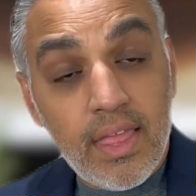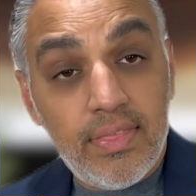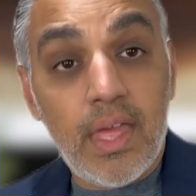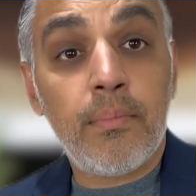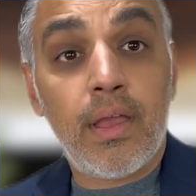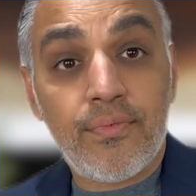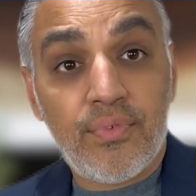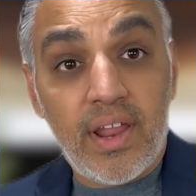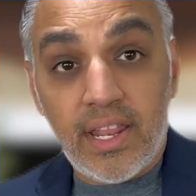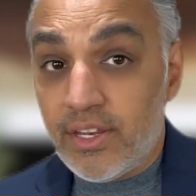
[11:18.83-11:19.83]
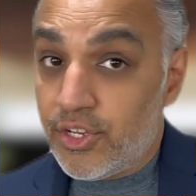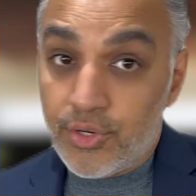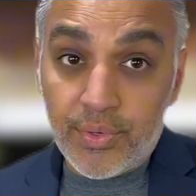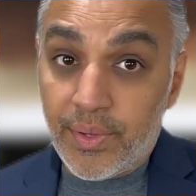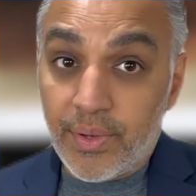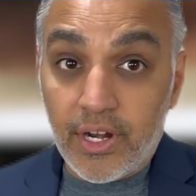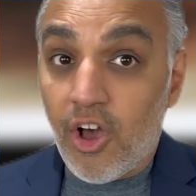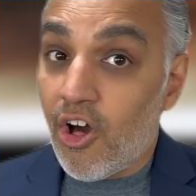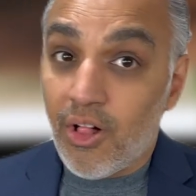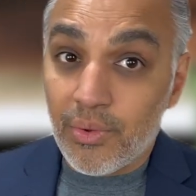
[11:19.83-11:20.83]
then my friend, you're doing it
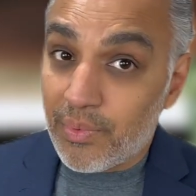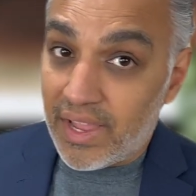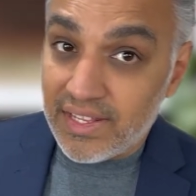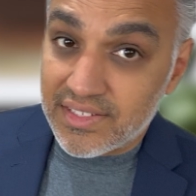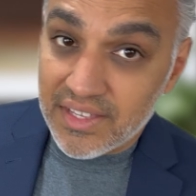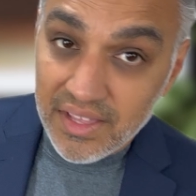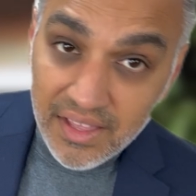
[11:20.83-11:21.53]
all right.